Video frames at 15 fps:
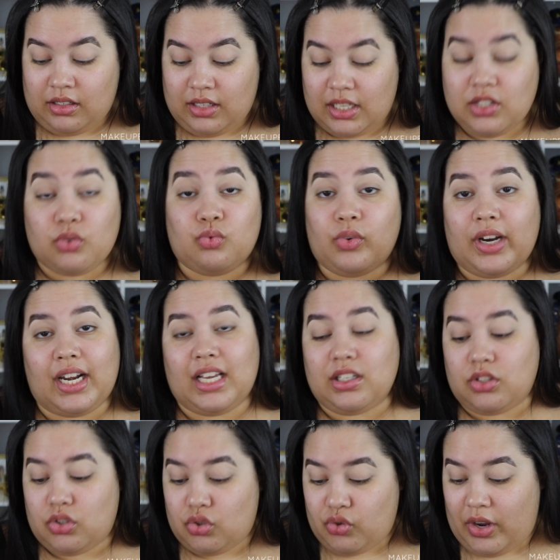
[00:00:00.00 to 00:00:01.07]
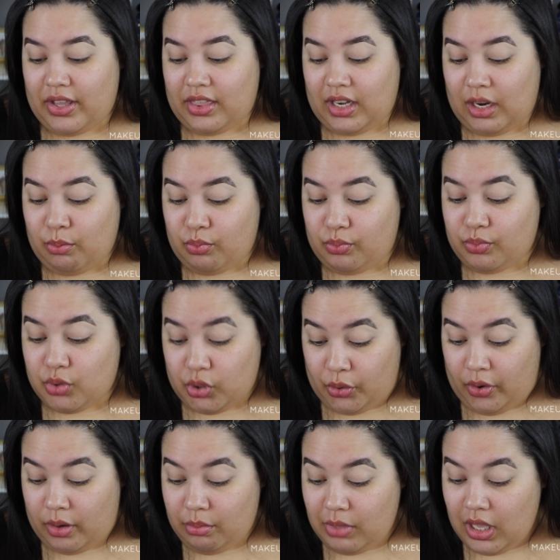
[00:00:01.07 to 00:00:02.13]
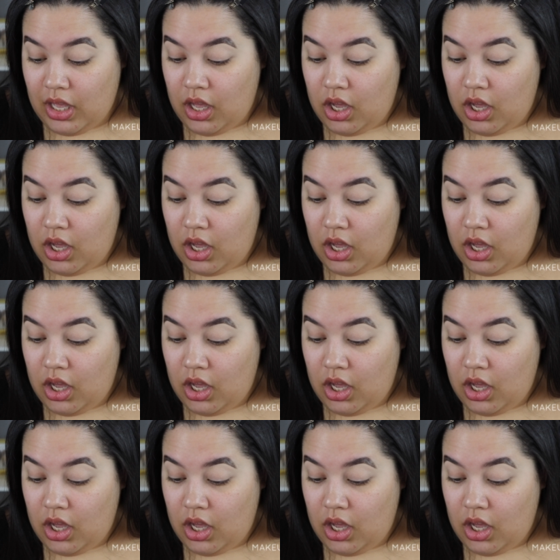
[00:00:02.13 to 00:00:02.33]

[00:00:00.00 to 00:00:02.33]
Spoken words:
It's a radiance strengthening serum,